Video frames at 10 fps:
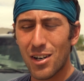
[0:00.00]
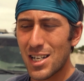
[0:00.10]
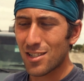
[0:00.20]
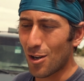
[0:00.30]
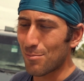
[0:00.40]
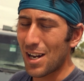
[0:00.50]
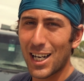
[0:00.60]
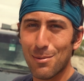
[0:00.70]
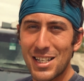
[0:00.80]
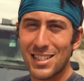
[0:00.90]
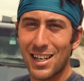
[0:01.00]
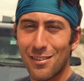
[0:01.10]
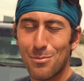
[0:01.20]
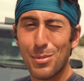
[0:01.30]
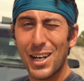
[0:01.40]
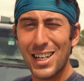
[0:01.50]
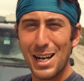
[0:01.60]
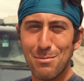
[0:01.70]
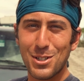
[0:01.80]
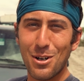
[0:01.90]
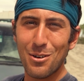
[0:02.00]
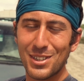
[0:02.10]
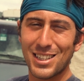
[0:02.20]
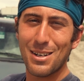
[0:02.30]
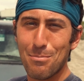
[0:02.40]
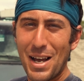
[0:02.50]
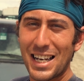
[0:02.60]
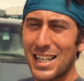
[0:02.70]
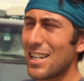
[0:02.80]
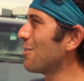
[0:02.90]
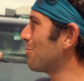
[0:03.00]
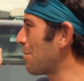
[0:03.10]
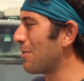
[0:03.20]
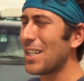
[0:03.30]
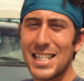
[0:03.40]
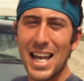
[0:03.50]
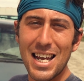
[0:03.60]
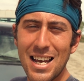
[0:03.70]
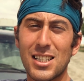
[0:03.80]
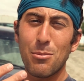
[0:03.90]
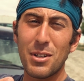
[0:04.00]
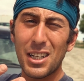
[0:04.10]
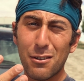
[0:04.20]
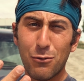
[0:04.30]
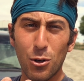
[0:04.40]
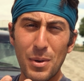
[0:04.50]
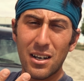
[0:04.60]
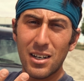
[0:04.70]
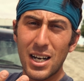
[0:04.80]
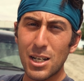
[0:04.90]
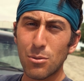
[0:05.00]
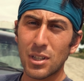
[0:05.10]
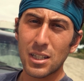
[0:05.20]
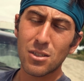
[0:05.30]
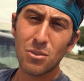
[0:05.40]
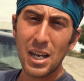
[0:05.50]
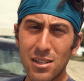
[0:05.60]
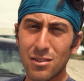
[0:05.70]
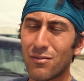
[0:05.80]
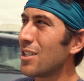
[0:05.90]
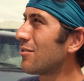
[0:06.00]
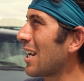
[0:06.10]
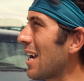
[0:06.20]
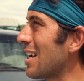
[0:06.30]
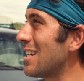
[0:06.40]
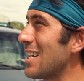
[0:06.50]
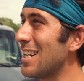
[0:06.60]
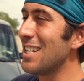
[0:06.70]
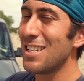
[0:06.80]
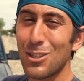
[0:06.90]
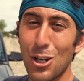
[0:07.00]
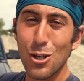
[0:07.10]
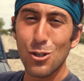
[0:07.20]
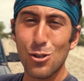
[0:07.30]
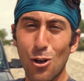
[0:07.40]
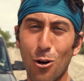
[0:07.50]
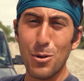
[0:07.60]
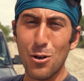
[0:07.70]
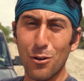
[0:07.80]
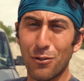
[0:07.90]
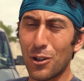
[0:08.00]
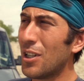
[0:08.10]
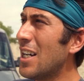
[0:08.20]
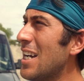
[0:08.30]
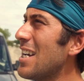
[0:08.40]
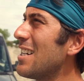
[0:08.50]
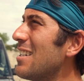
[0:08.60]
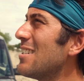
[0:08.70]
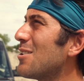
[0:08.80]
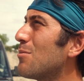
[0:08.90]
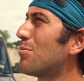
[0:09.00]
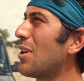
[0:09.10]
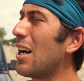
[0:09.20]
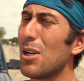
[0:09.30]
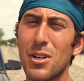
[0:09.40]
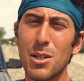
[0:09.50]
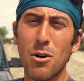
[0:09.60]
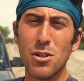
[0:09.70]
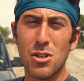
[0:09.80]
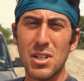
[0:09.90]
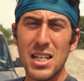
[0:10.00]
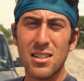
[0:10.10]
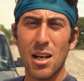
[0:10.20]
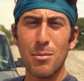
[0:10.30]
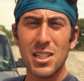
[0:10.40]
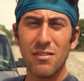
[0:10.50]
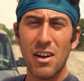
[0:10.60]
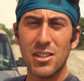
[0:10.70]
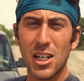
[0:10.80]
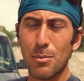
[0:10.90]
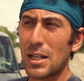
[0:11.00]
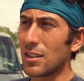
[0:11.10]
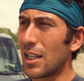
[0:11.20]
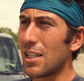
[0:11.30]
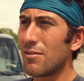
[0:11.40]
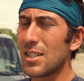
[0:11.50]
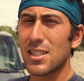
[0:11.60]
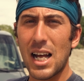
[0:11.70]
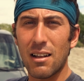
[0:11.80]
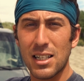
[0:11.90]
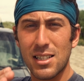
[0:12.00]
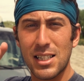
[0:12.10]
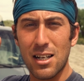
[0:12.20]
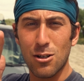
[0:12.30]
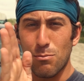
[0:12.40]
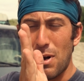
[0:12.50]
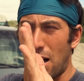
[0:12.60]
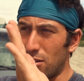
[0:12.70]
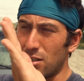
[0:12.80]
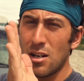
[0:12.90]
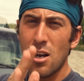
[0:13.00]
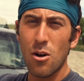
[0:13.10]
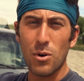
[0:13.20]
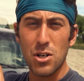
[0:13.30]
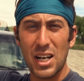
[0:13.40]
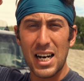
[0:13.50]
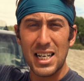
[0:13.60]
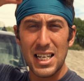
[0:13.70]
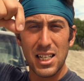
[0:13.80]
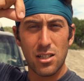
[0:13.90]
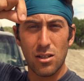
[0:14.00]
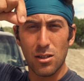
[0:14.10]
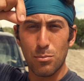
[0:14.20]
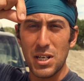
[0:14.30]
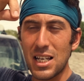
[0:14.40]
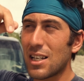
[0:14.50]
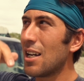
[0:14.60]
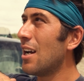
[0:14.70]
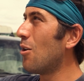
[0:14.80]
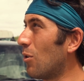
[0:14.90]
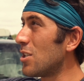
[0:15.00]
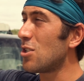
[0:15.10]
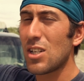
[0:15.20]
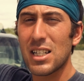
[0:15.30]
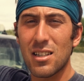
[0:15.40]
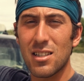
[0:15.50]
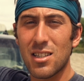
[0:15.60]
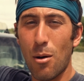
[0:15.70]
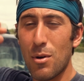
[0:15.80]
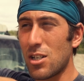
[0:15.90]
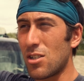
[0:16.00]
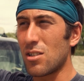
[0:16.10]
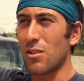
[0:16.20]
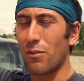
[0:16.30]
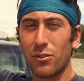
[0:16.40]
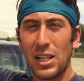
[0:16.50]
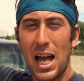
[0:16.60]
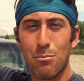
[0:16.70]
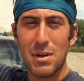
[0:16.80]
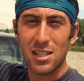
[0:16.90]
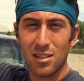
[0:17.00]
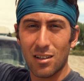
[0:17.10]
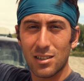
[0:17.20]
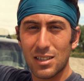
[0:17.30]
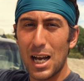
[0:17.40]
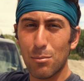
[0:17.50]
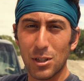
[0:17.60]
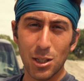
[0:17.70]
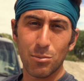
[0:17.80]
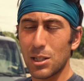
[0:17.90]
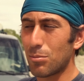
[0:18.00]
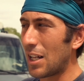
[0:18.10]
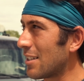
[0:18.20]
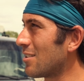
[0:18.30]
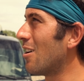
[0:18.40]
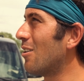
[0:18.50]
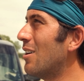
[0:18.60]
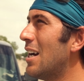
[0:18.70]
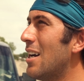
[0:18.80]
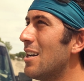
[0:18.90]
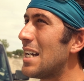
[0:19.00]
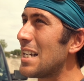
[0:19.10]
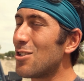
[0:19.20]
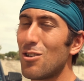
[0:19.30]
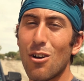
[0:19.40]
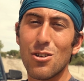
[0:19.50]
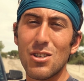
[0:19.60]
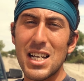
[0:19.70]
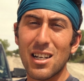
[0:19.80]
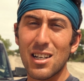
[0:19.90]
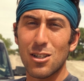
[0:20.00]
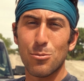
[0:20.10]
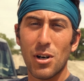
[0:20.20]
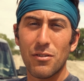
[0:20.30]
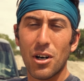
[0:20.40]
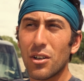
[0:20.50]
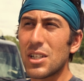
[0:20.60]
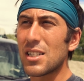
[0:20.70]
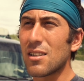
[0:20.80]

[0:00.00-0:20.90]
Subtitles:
on it, so I'm knocking myself, but I'm stoked. I'm back here with my buddy Nate. It's gonna be like a 4-mile hike with like 2,000 feet of gain. It is so beautiful. It is probably one of the most unique summits I've ever done in my life. It's not like a standard mountain where you kind of get to the peak. Once you get to the summit, it's just a flat mesa on top, like a big plateau. It's so unique. They're above all these